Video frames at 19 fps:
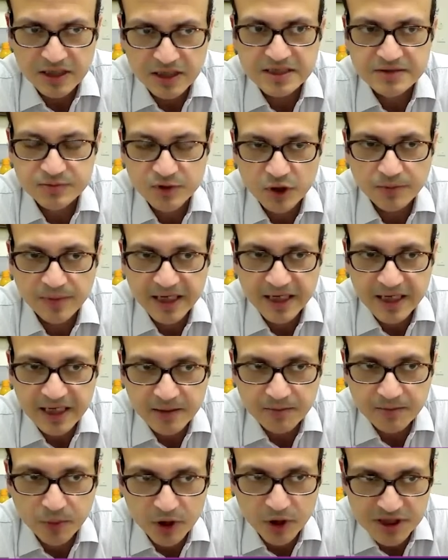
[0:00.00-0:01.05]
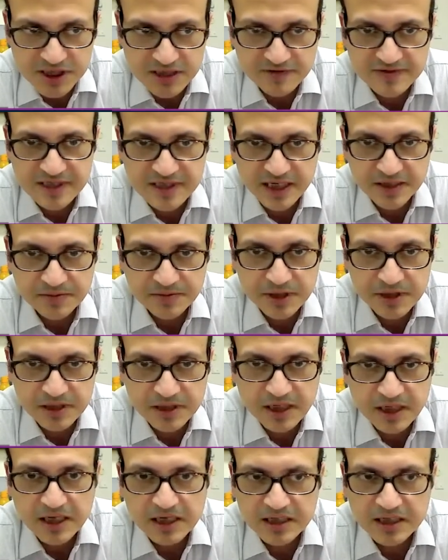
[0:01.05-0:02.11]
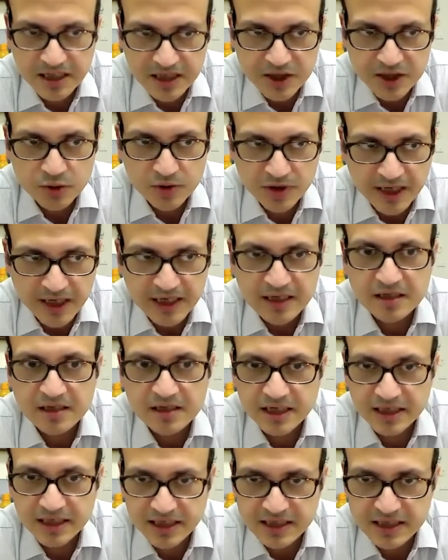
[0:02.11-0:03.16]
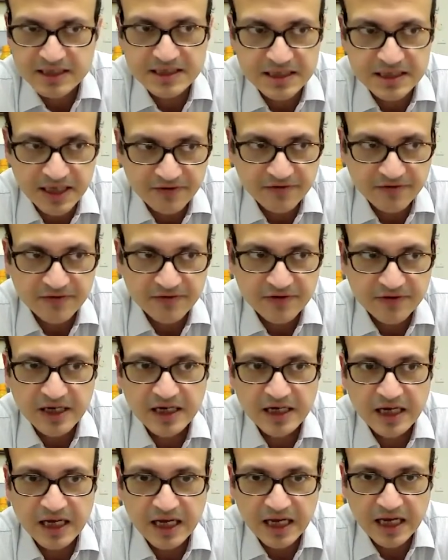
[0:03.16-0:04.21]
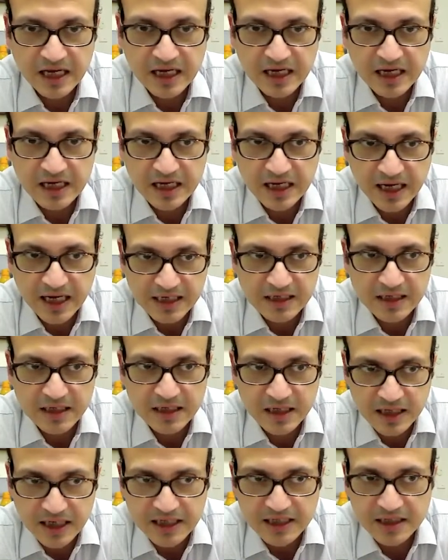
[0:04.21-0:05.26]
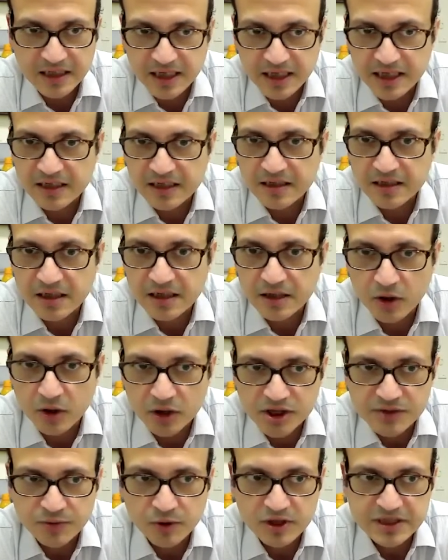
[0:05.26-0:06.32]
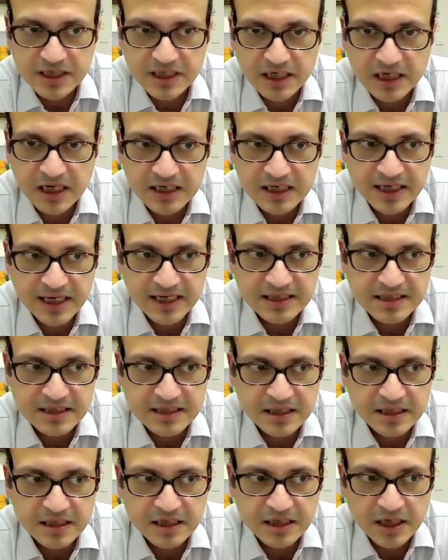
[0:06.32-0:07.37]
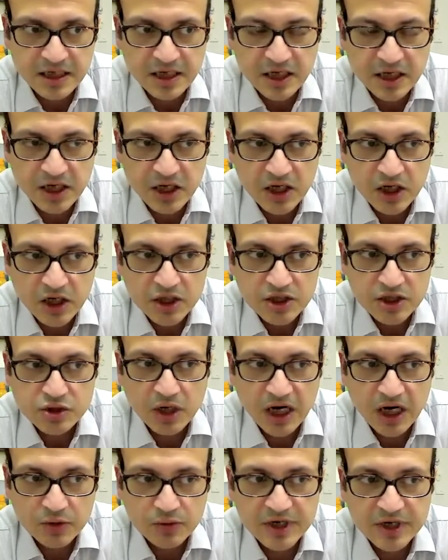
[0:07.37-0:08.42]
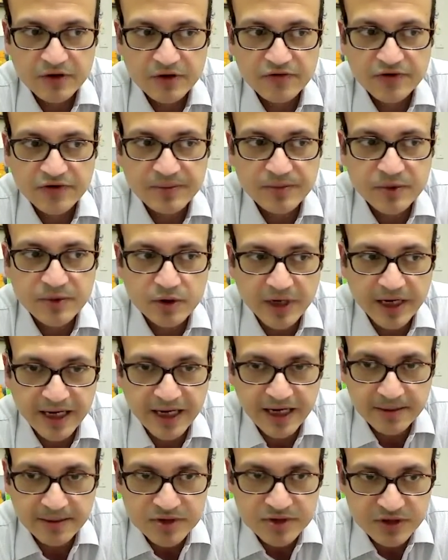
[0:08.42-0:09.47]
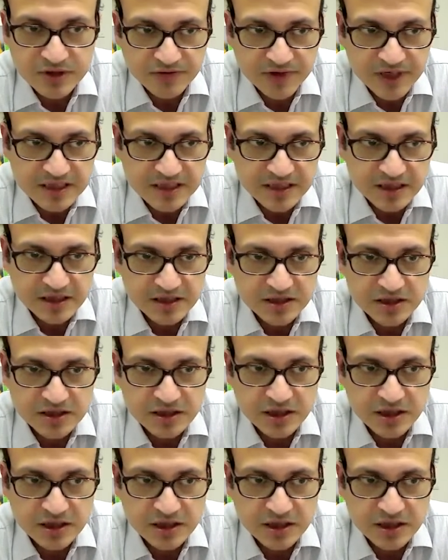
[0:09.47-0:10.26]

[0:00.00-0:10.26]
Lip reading: You're making a positive statement that you think that it is safe and in non-small cell lung cancer. So how will you frame your aims of research?